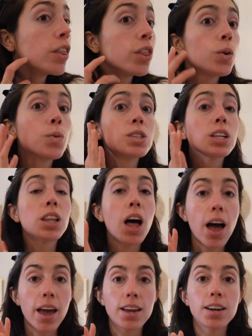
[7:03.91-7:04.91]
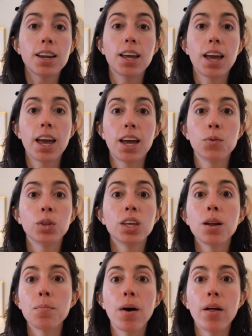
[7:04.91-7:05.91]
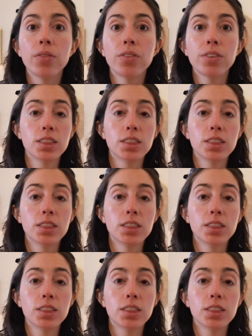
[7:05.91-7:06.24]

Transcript: There was a line, and within a month,